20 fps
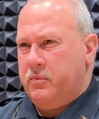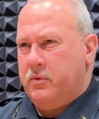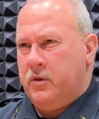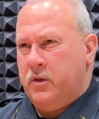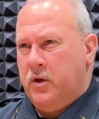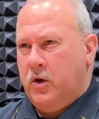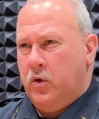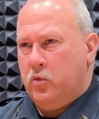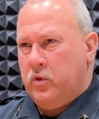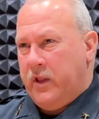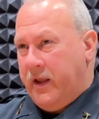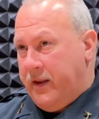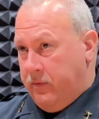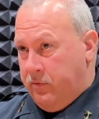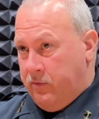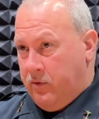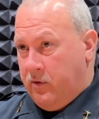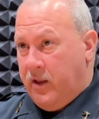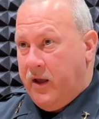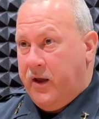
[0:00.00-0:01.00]
late in
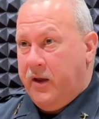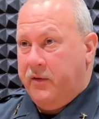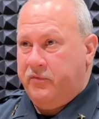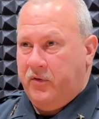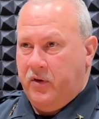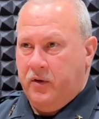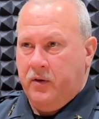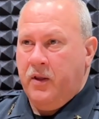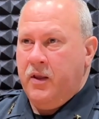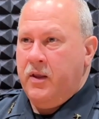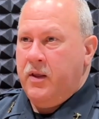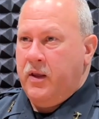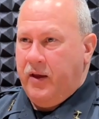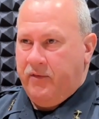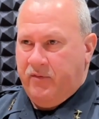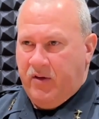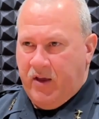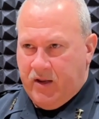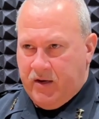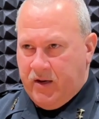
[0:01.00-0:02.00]
their life and
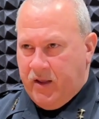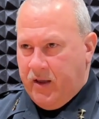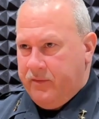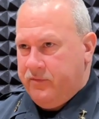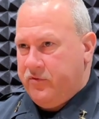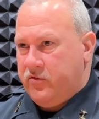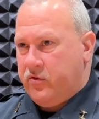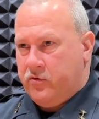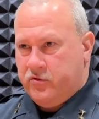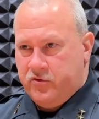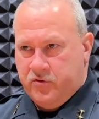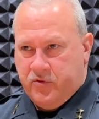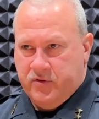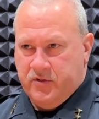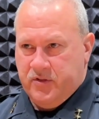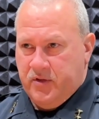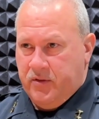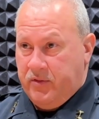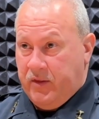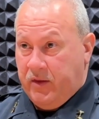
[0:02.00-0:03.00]
have had to have
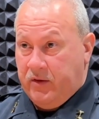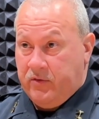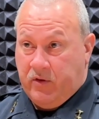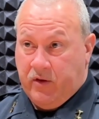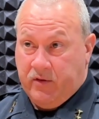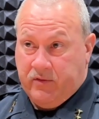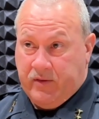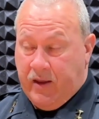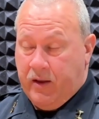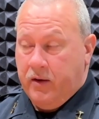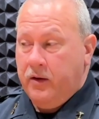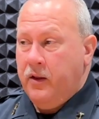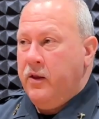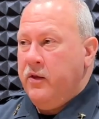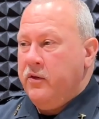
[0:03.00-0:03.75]
surgeries and things like that.